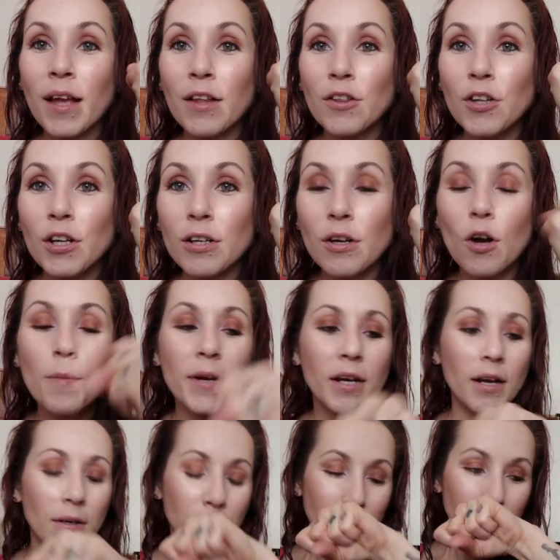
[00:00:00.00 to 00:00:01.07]
Look, oh my
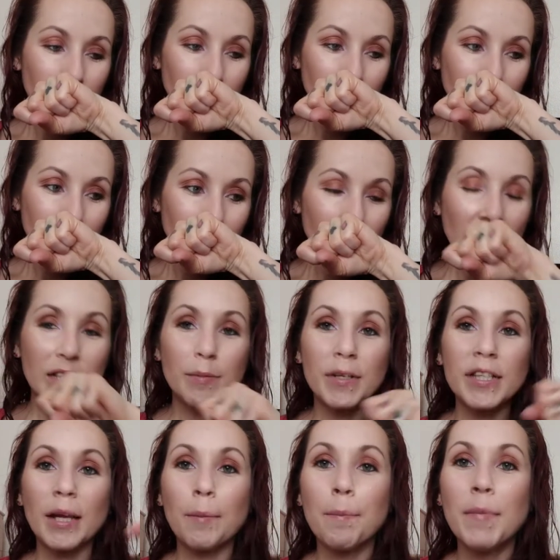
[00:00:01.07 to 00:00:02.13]
god. It smells
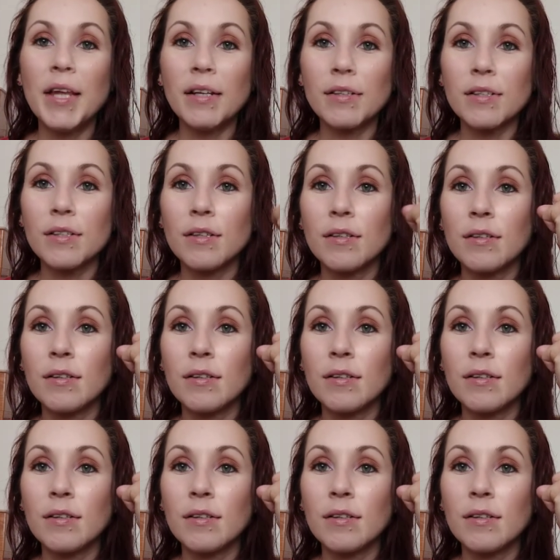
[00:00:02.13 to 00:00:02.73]
like mint.